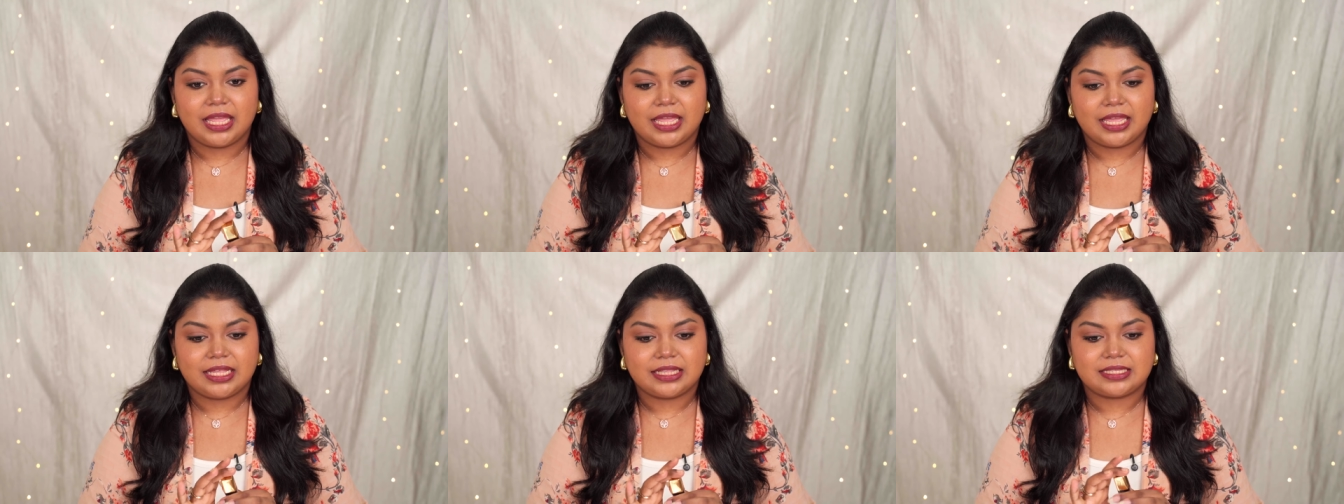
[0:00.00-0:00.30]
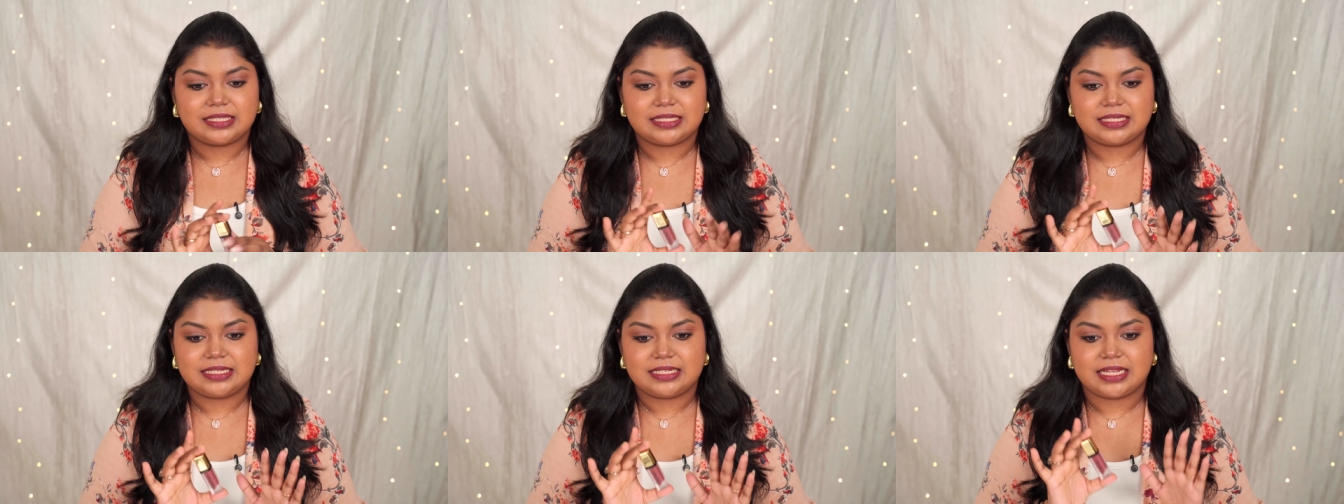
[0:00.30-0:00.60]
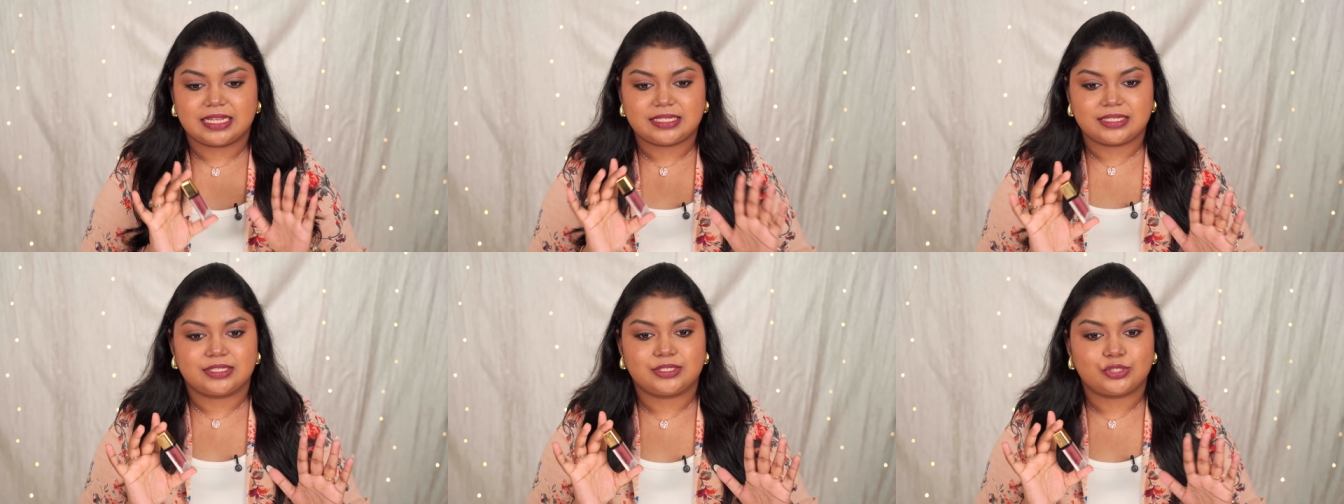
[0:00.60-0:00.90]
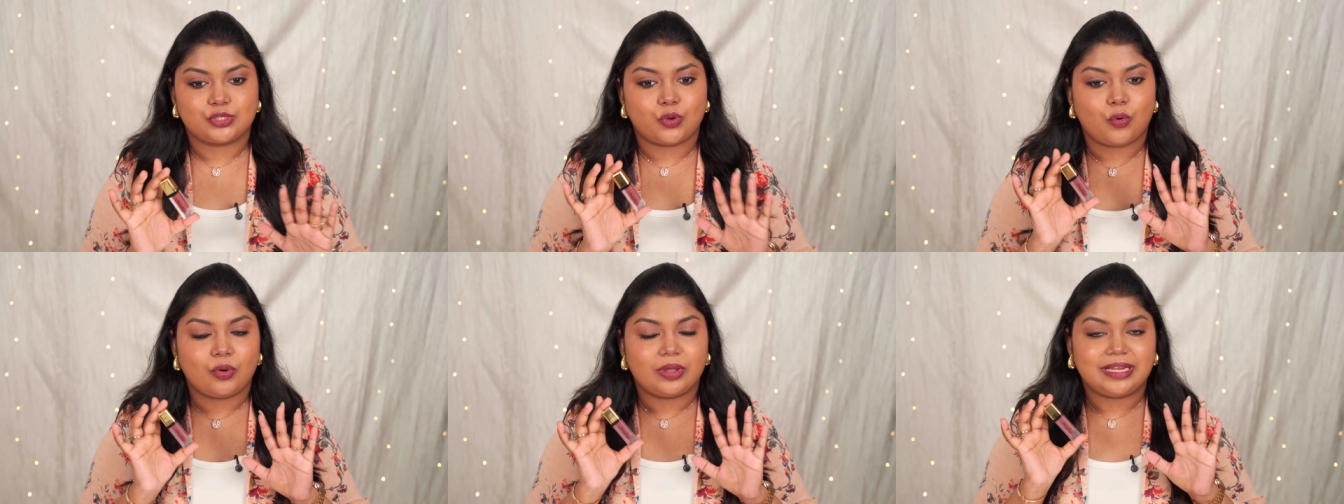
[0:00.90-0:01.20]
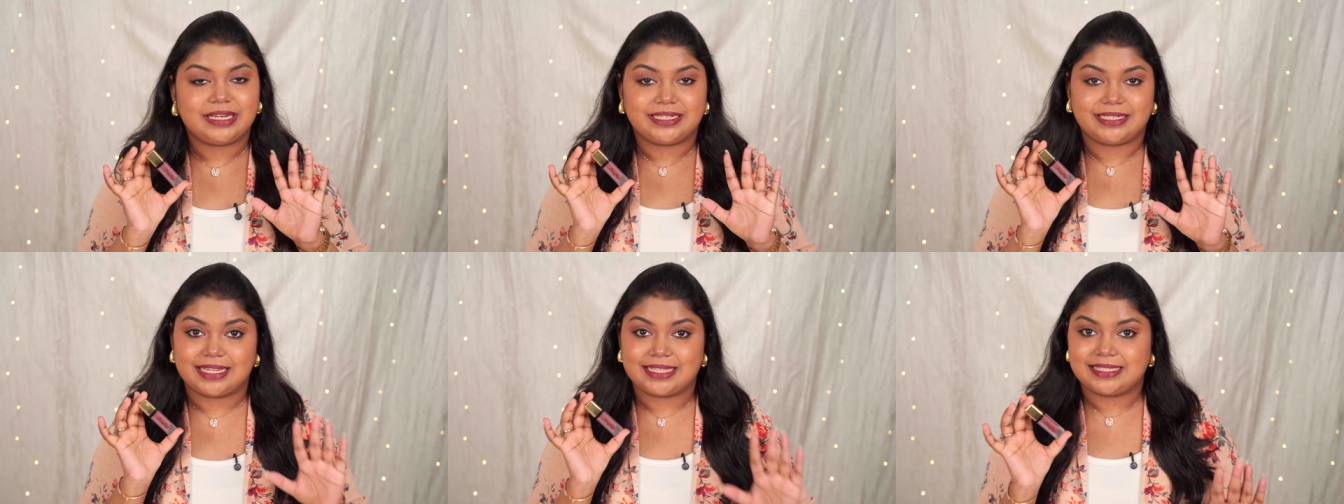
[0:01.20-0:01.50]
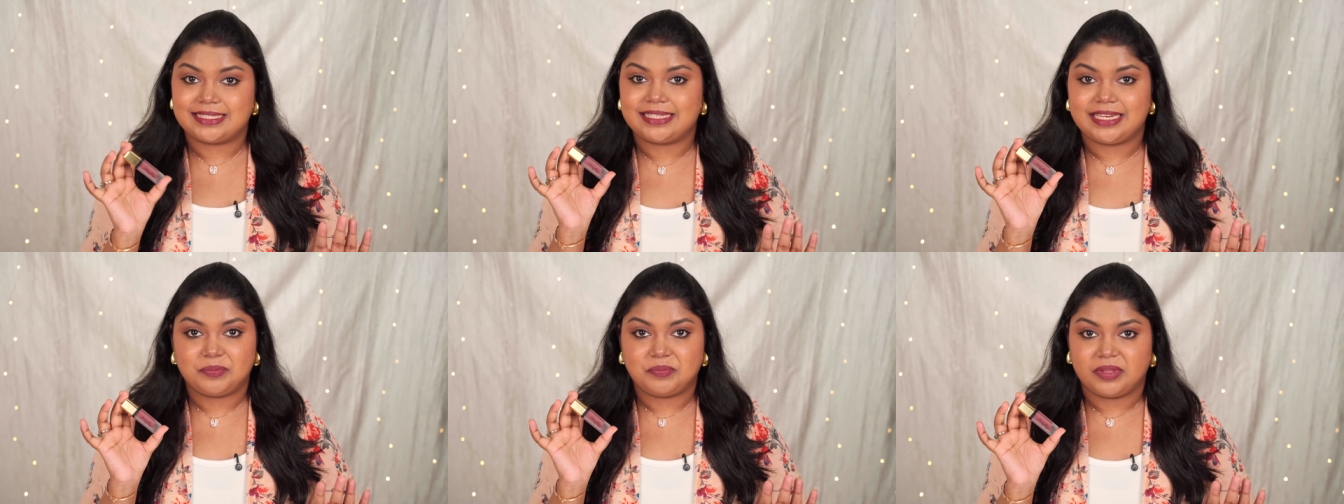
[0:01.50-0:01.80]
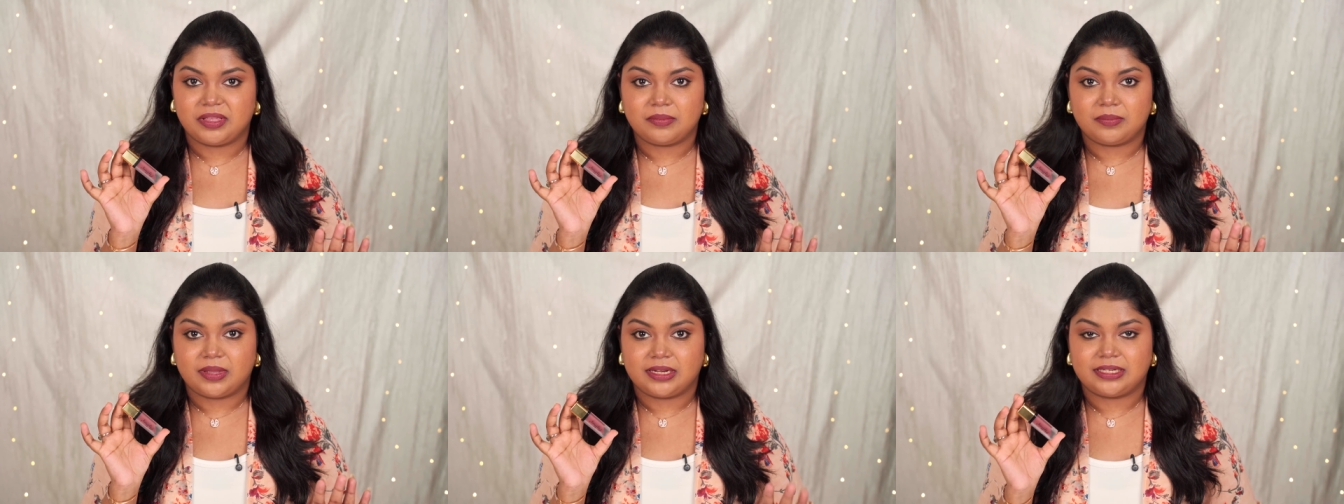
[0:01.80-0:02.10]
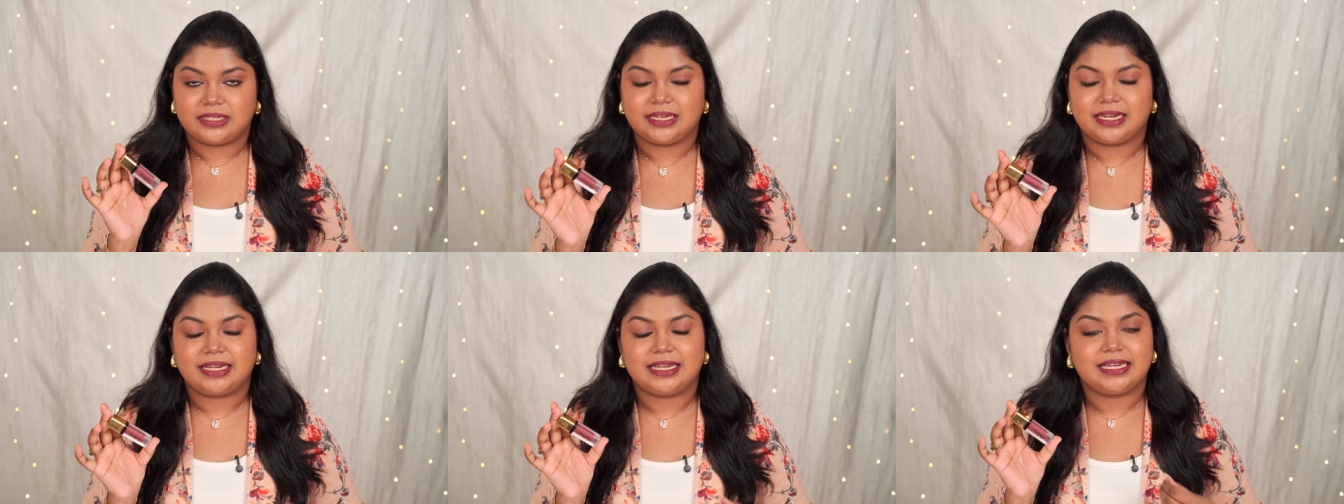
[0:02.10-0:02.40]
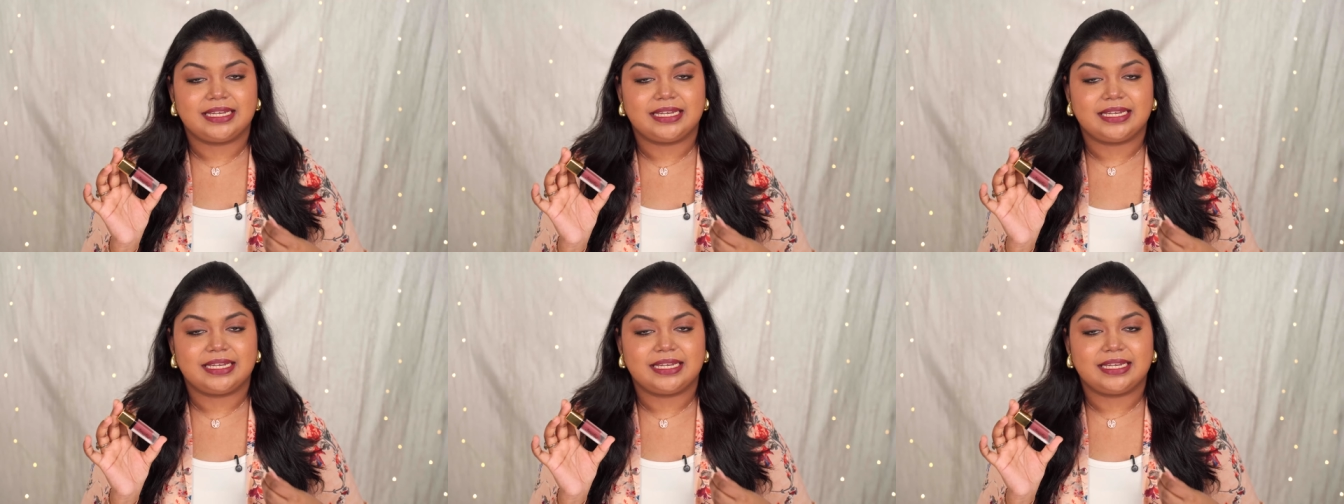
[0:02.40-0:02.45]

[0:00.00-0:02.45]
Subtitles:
It's just so intensely pigmented.